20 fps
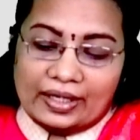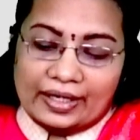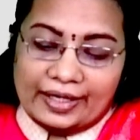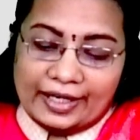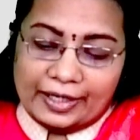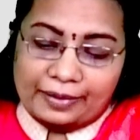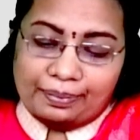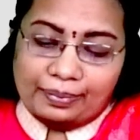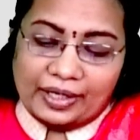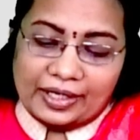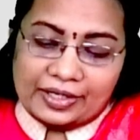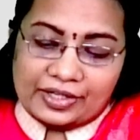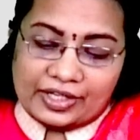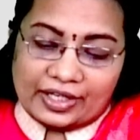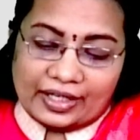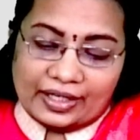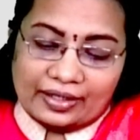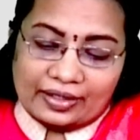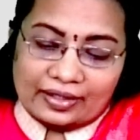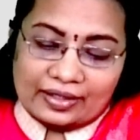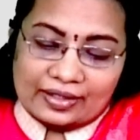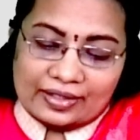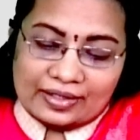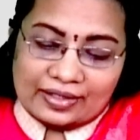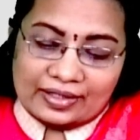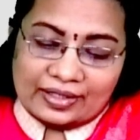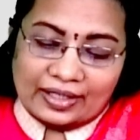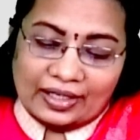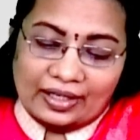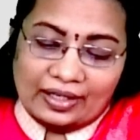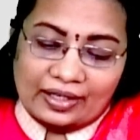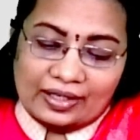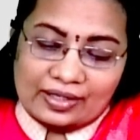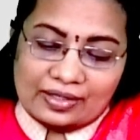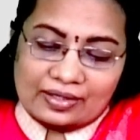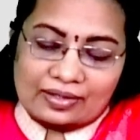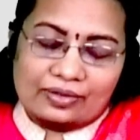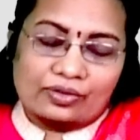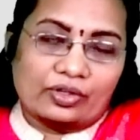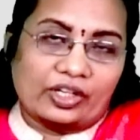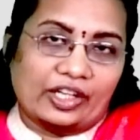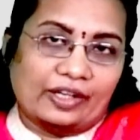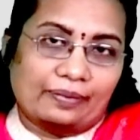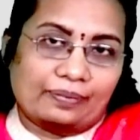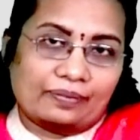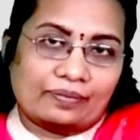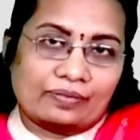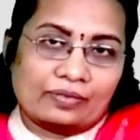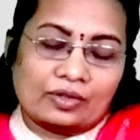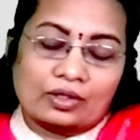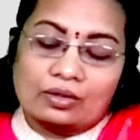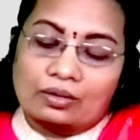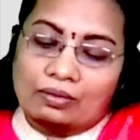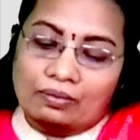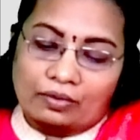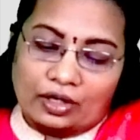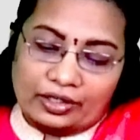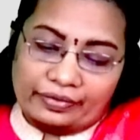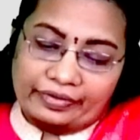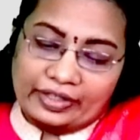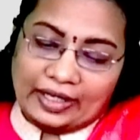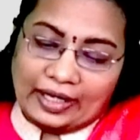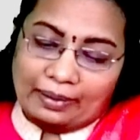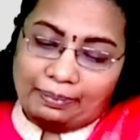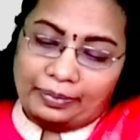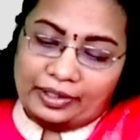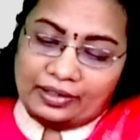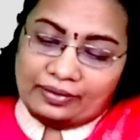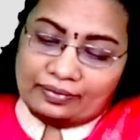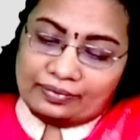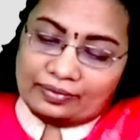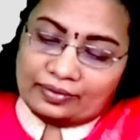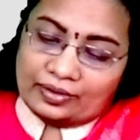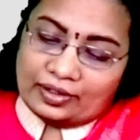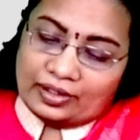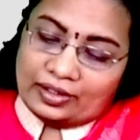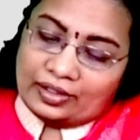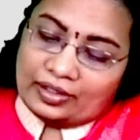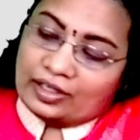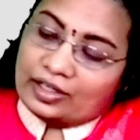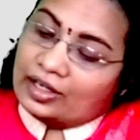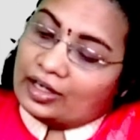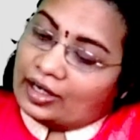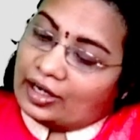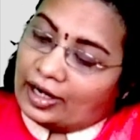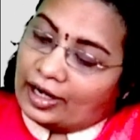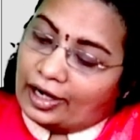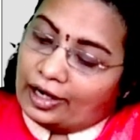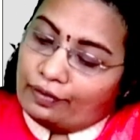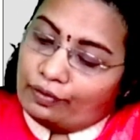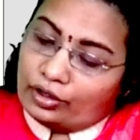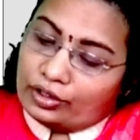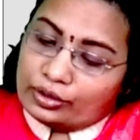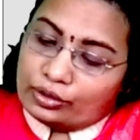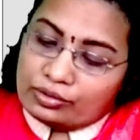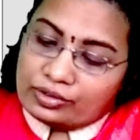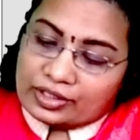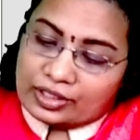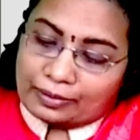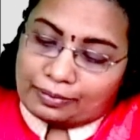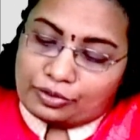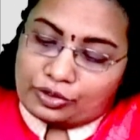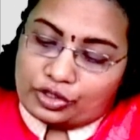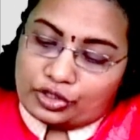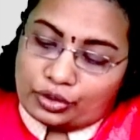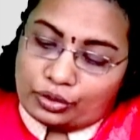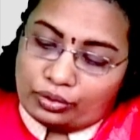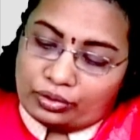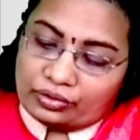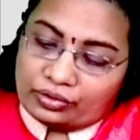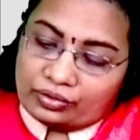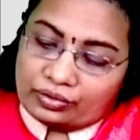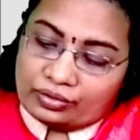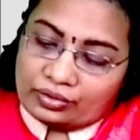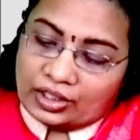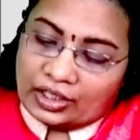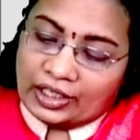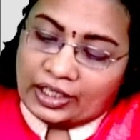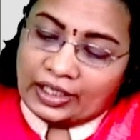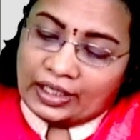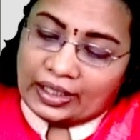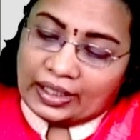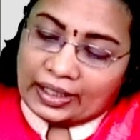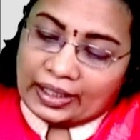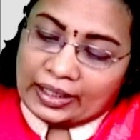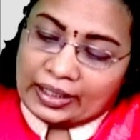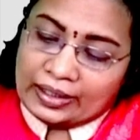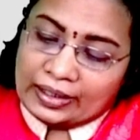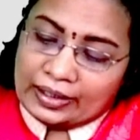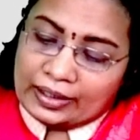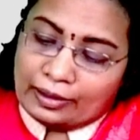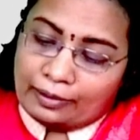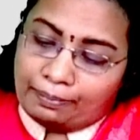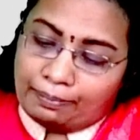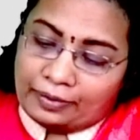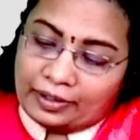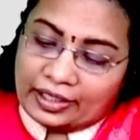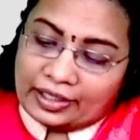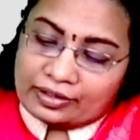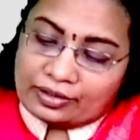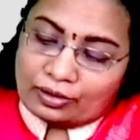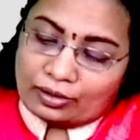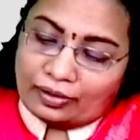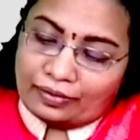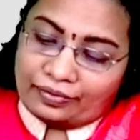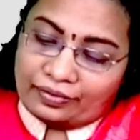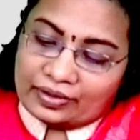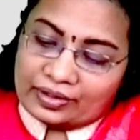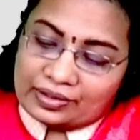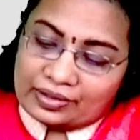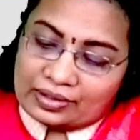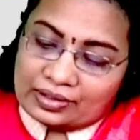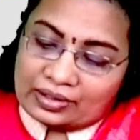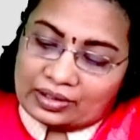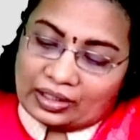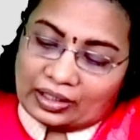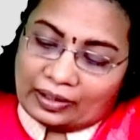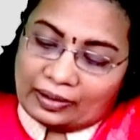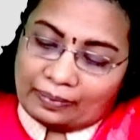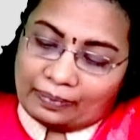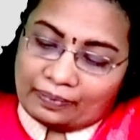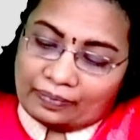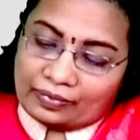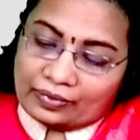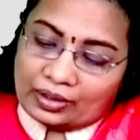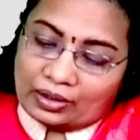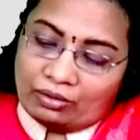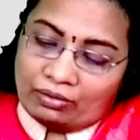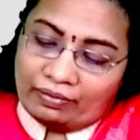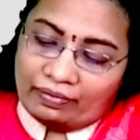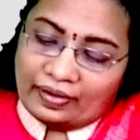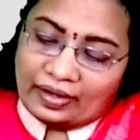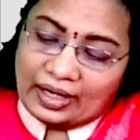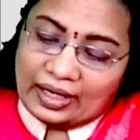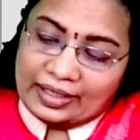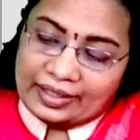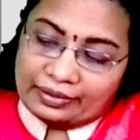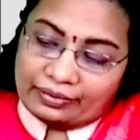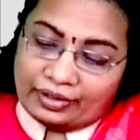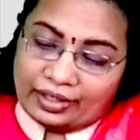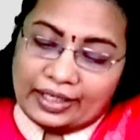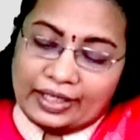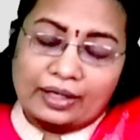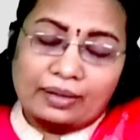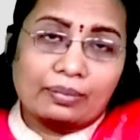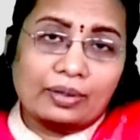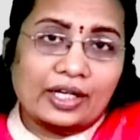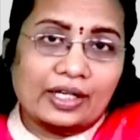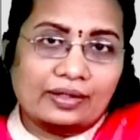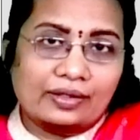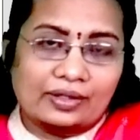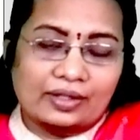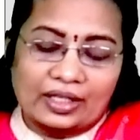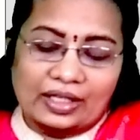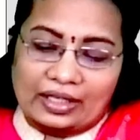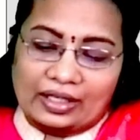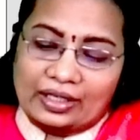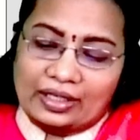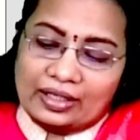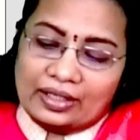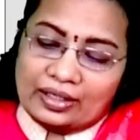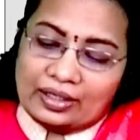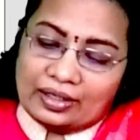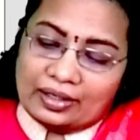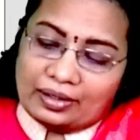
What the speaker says: let me take C is 3. What will happen? I want to substitute 3 in the place of C. While dividing by 3,